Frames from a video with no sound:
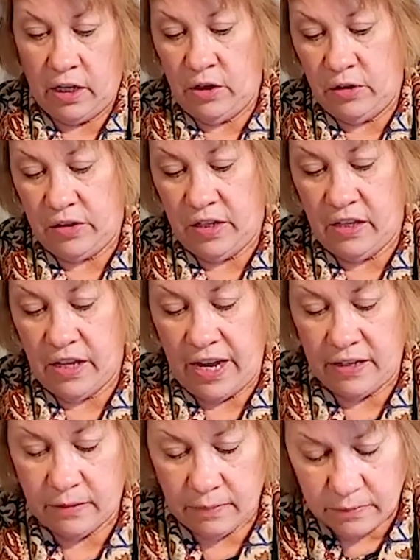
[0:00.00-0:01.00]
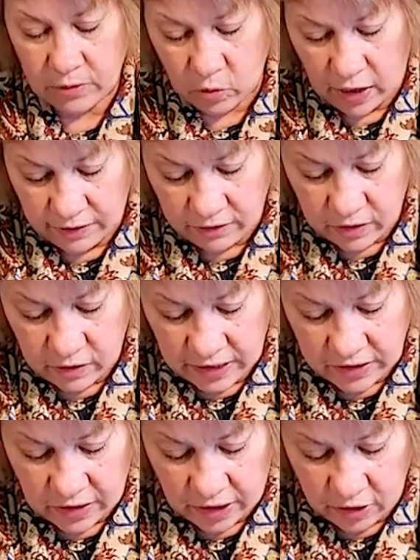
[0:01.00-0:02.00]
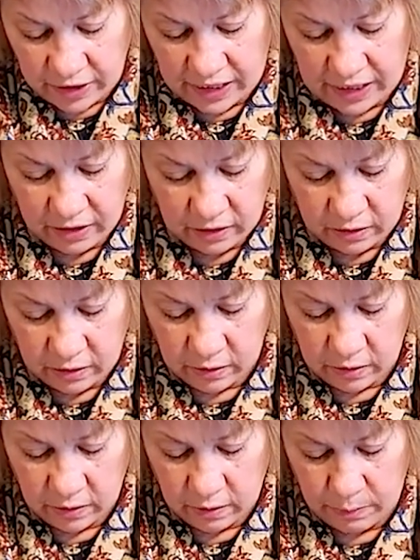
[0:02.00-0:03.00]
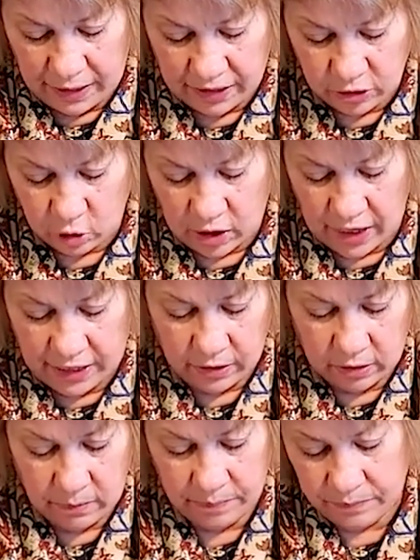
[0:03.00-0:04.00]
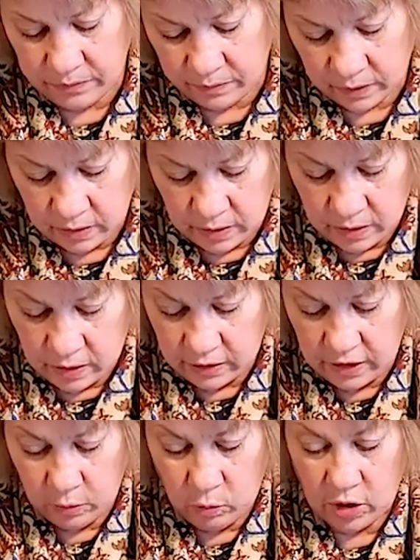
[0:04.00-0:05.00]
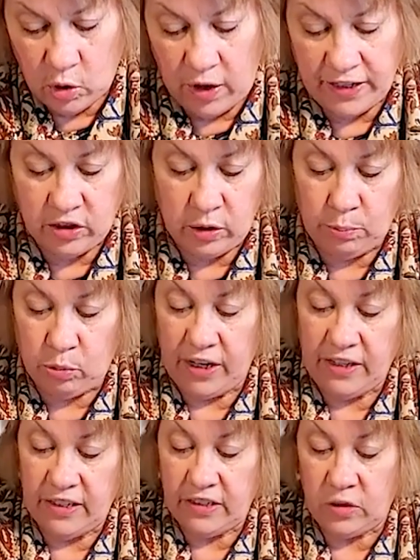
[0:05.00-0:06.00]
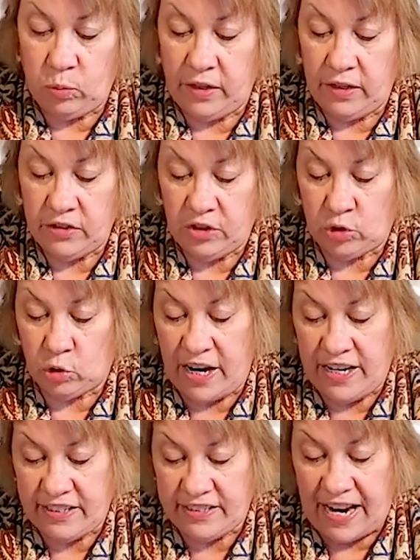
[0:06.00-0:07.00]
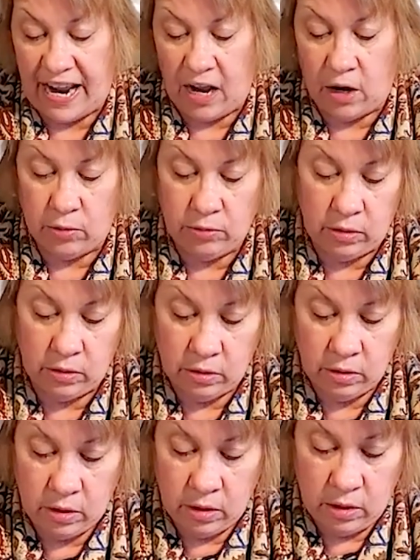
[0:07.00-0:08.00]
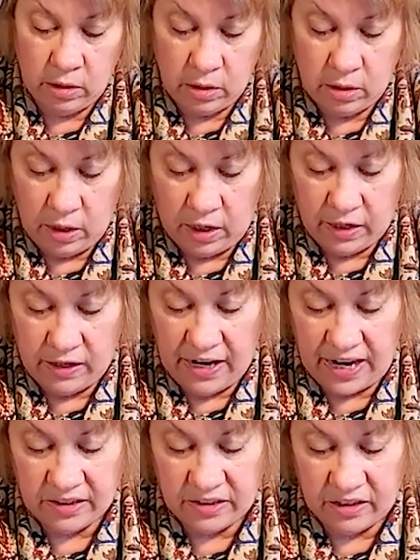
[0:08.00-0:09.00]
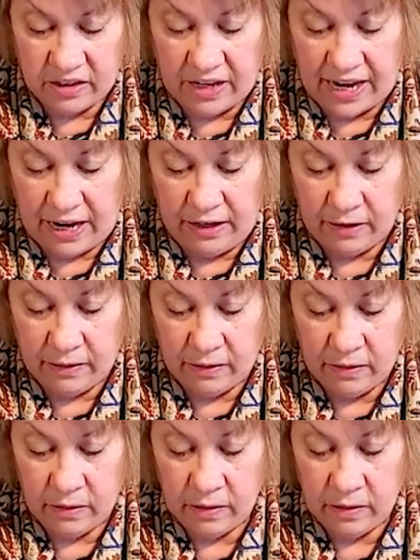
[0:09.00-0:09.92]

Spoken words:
Can you see that? So it's underneath, make a triangle. Then we're going to bring this one straight down next to that,